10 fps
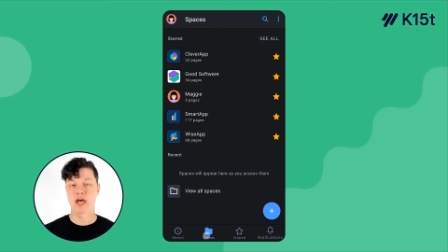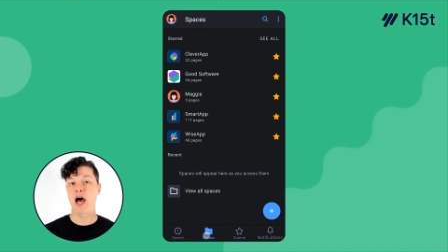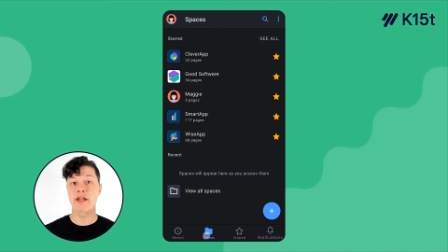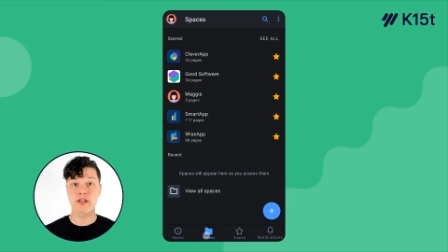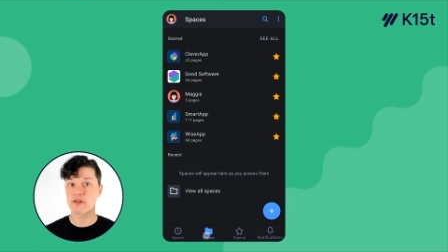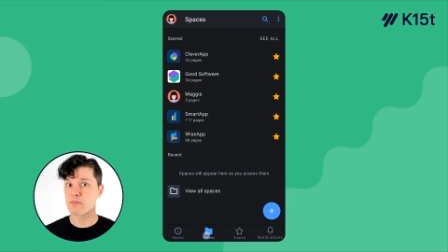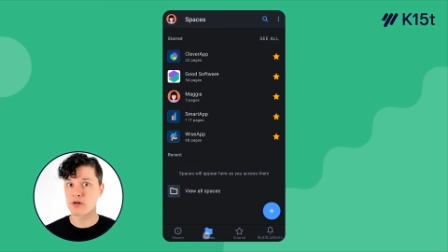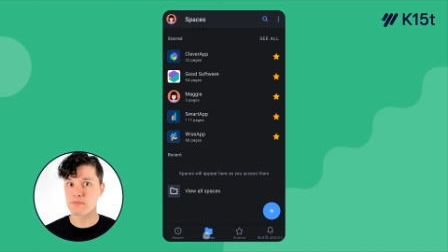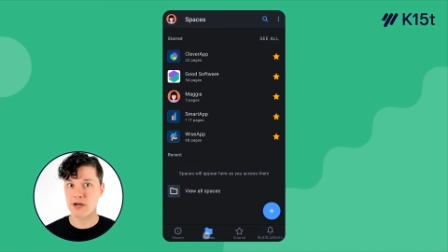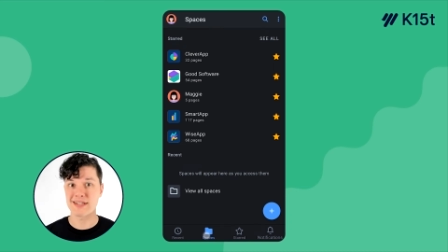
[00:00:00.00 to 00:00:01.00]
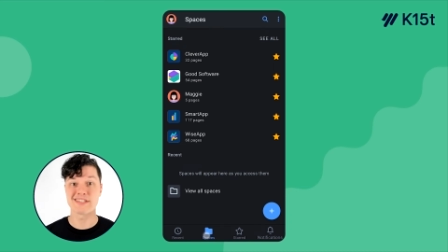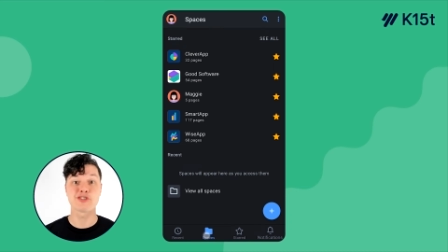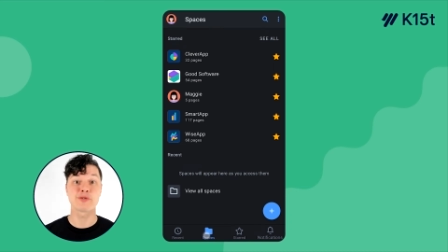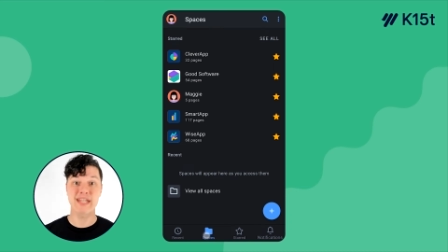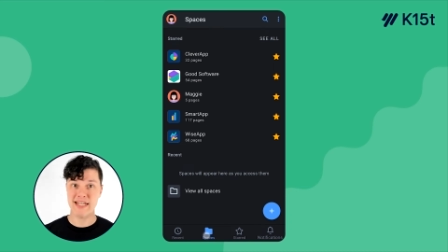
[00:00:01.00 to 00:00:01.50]
Another important part is
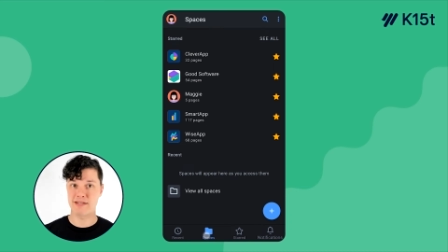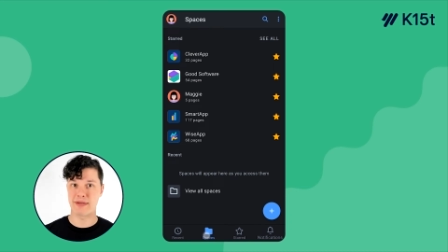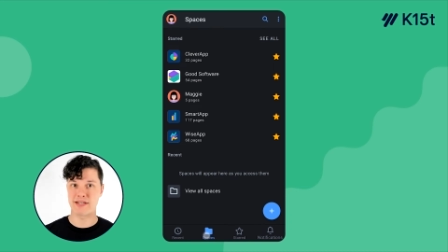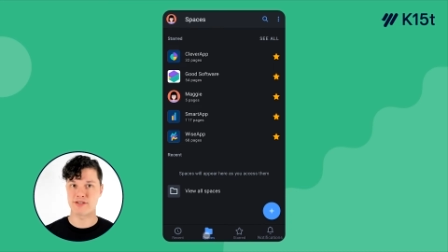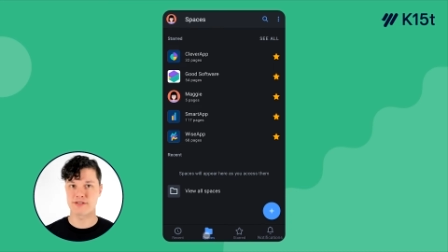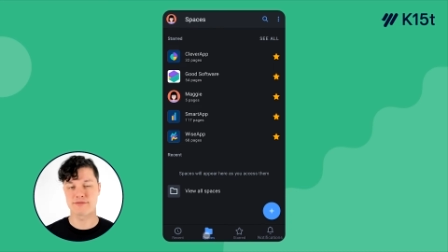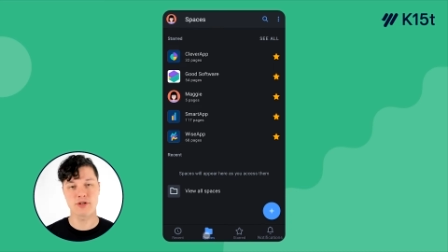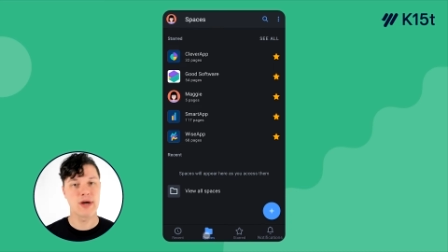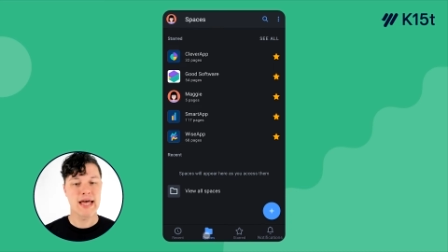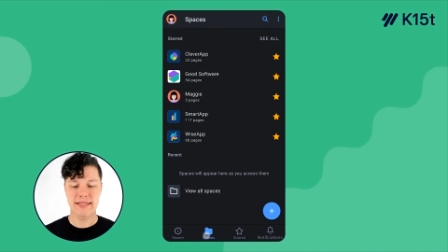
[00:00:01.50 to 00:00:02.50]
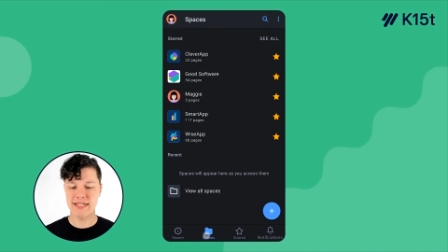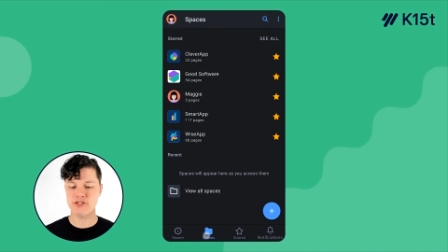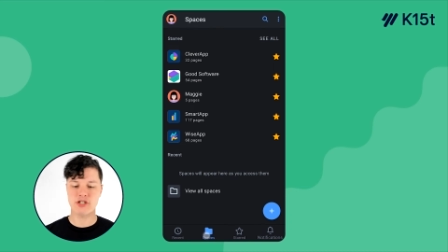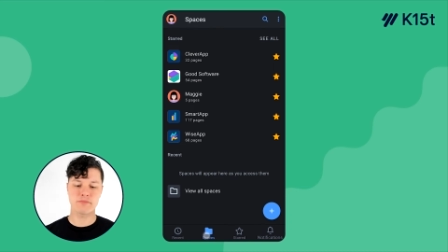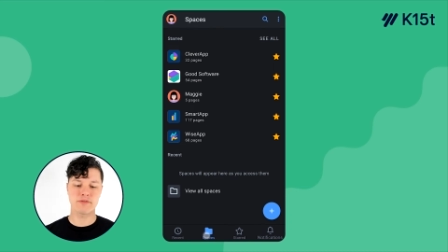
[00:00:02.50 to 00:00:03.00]
creating pages. So let's
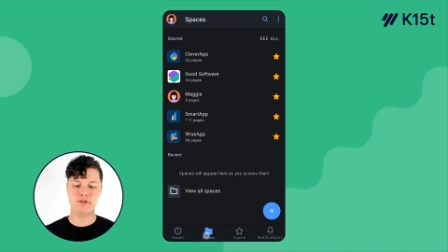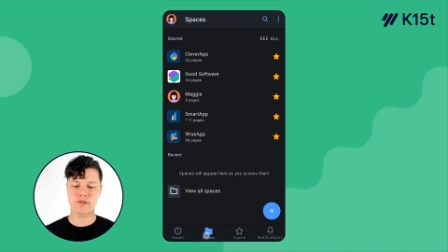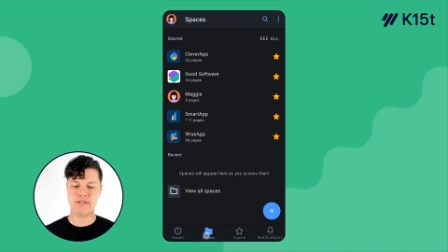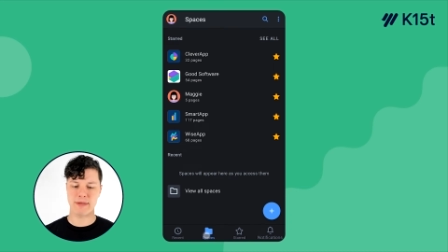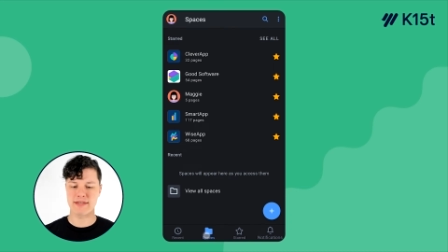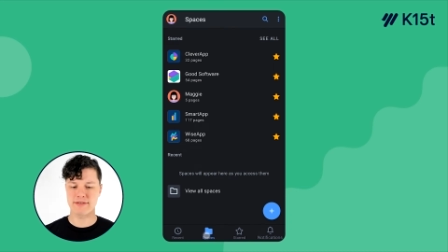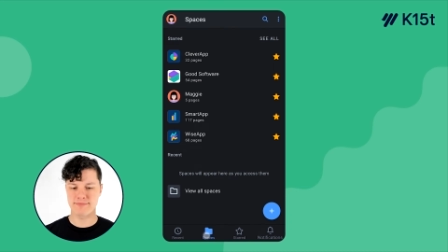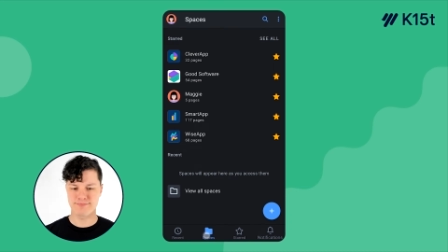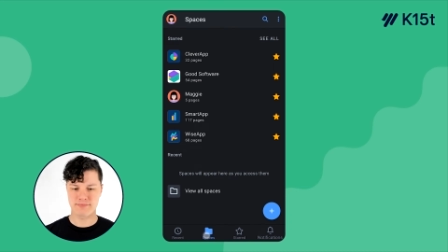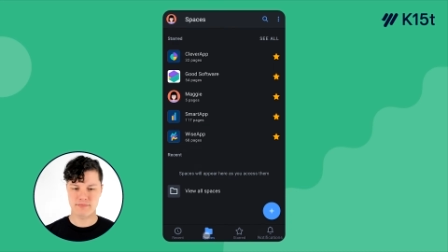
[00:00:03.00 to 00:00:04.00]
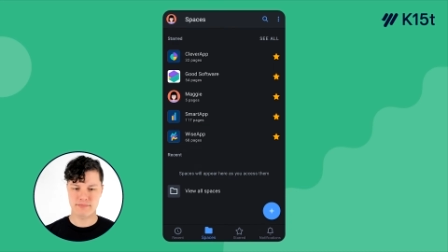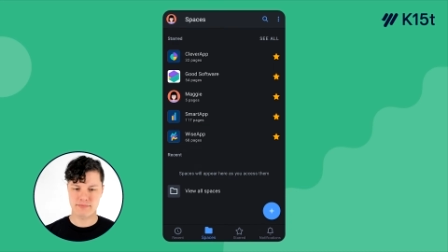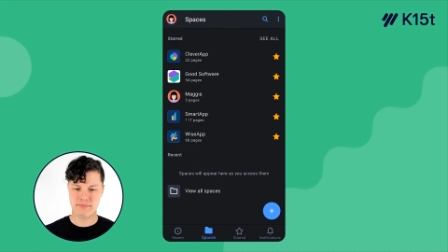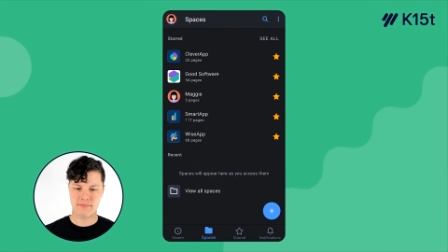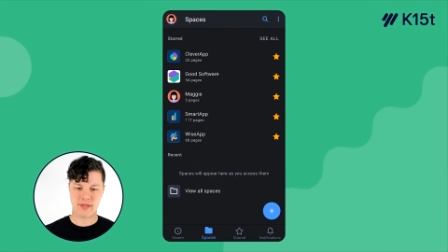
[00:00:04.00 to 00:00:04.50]
jump over to a space
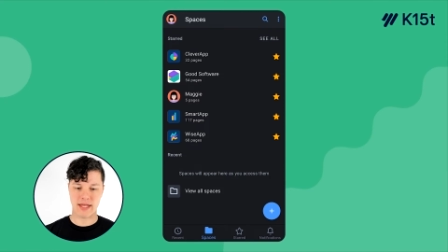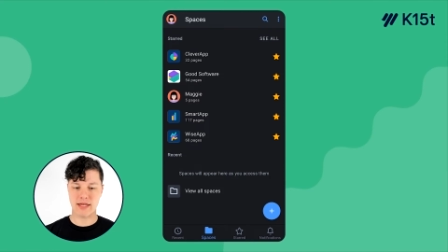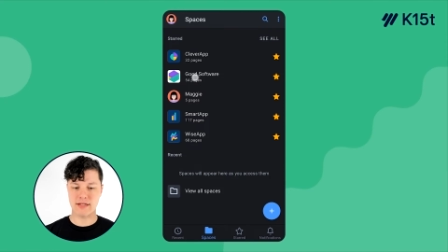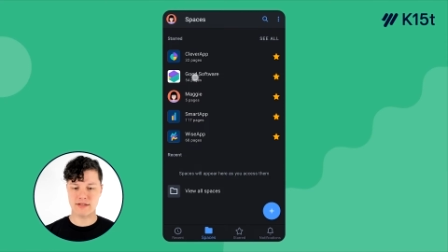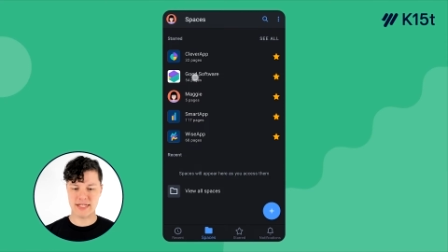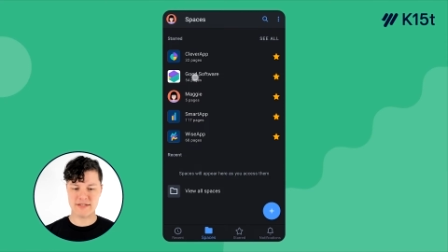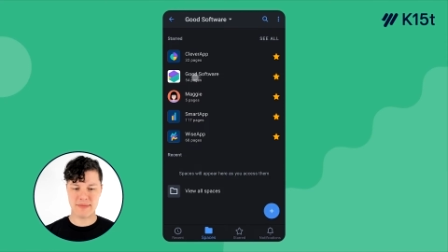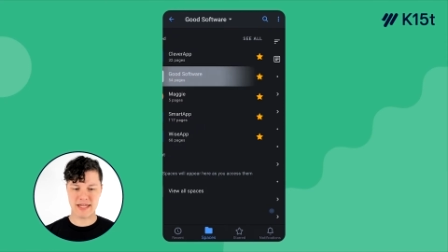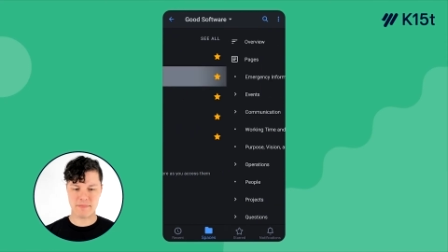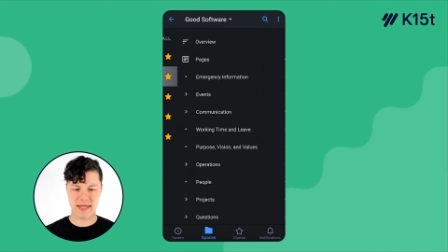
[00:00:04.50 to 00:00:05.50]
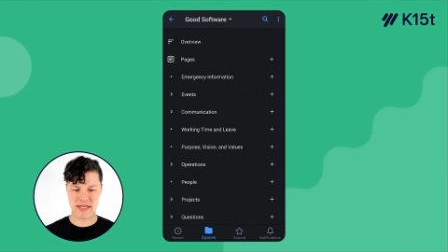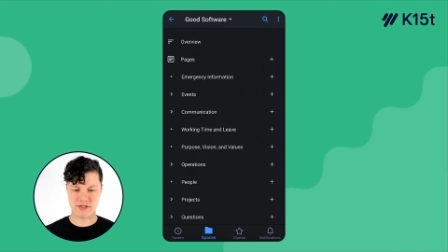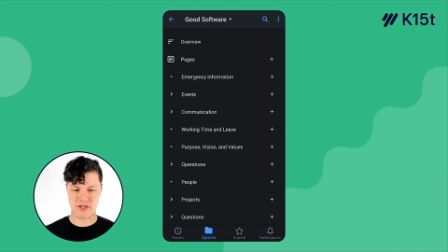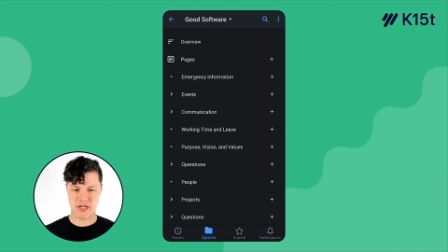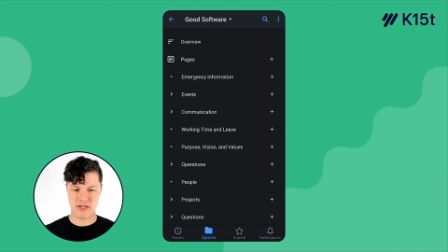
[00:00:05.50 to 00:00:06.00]
and let's make a
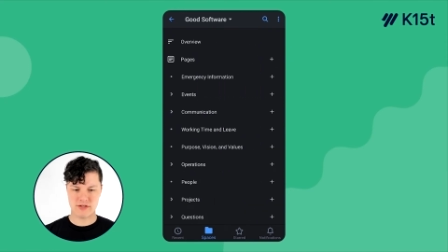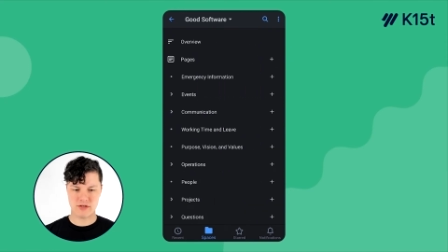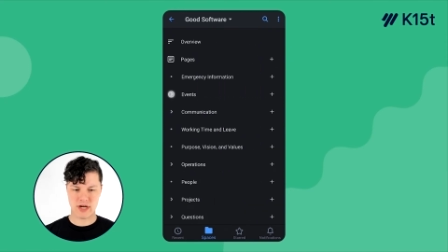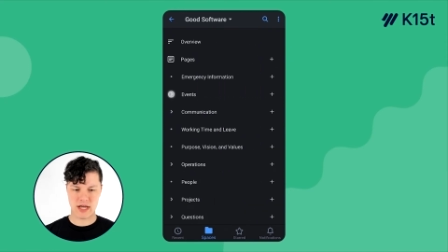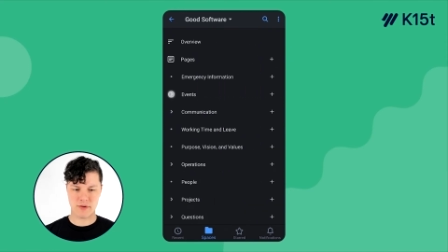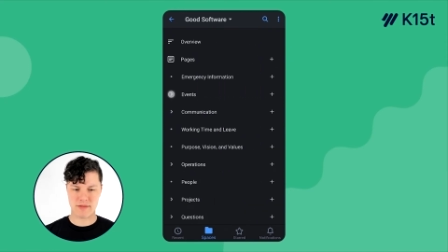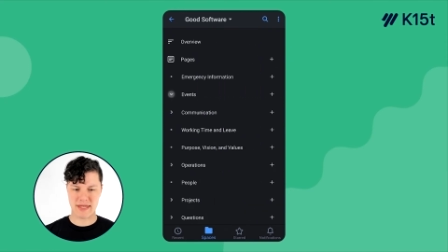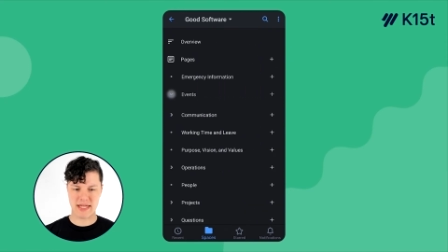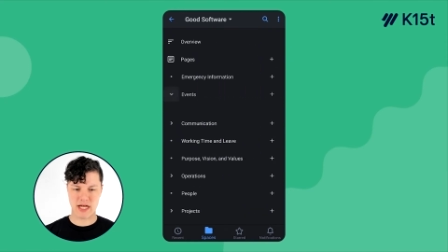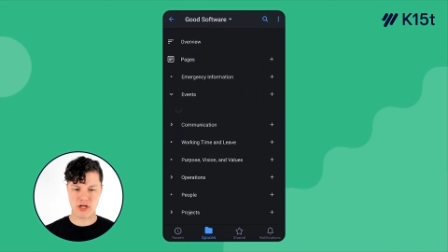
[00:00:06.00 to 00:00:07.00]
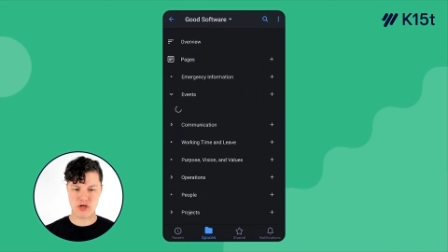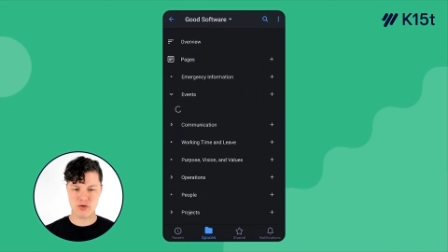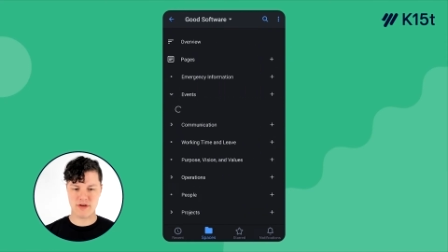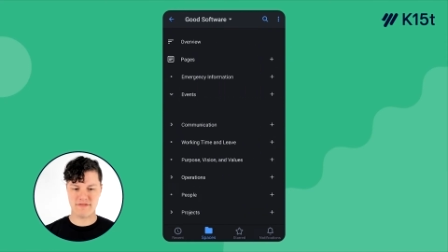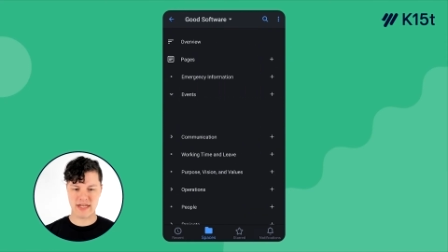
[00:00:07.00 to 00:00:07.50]
page. So I wanna make a
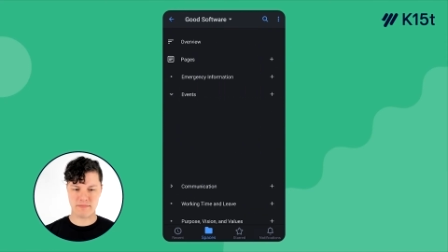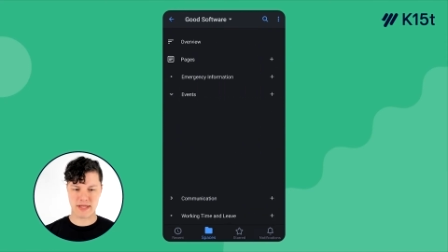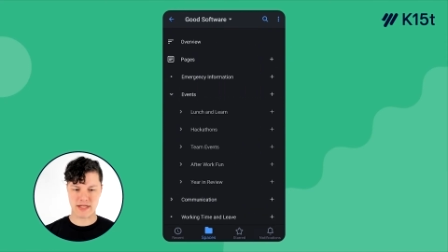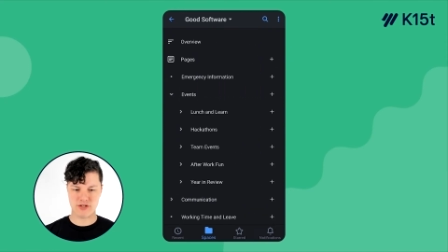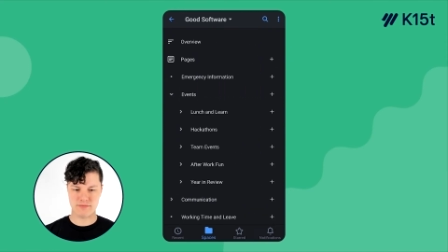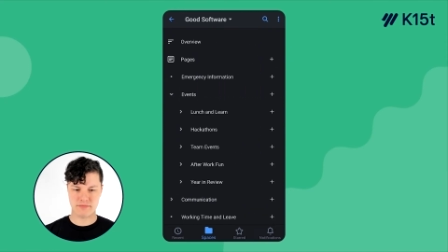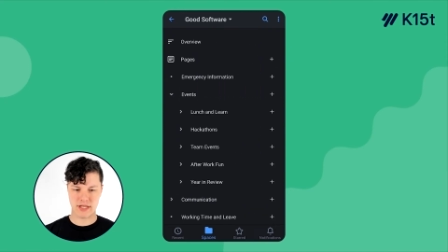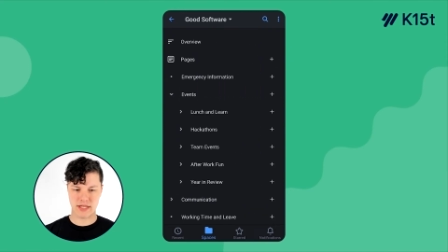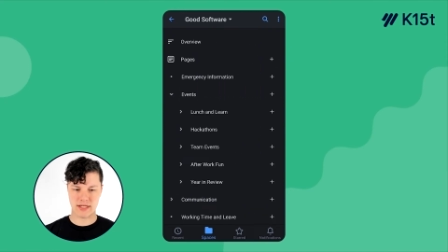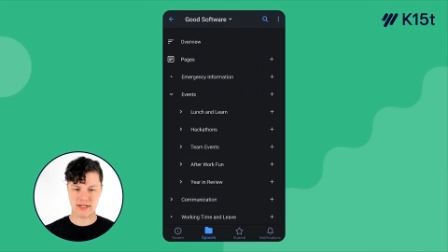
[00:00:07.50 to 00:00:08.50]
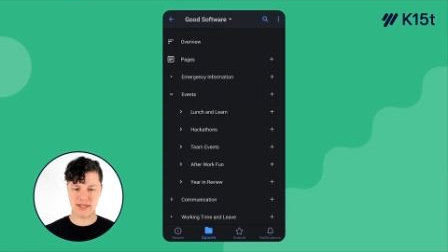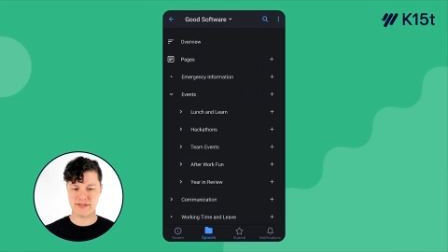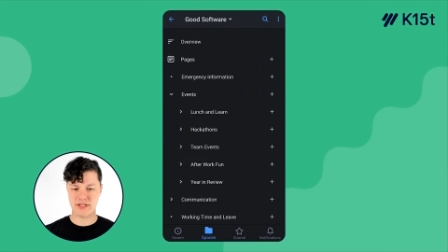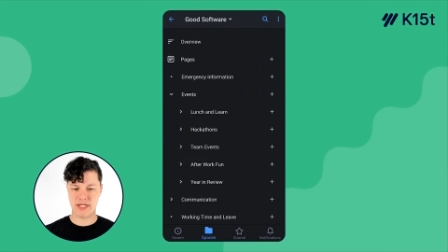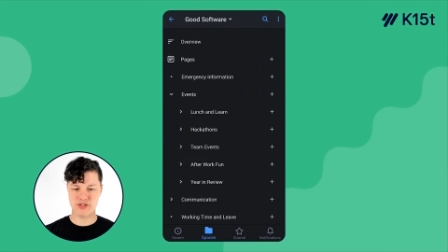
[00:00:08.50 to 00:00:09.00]
new event page and it's
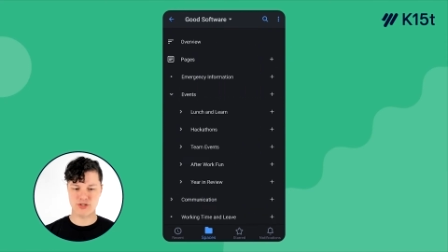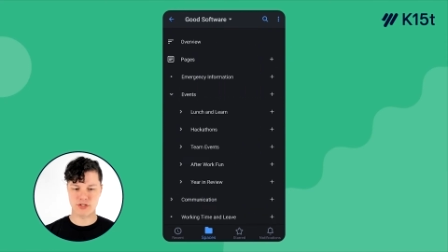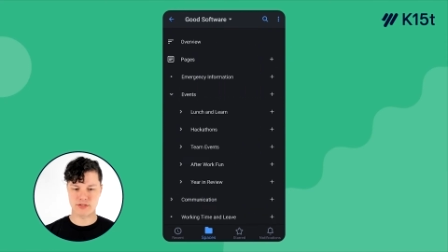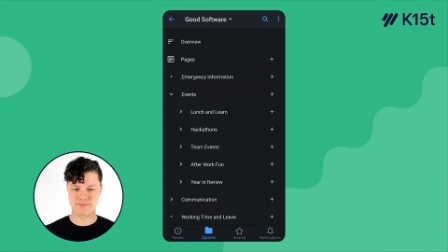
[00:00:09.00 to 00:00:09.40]
a lunch and learn.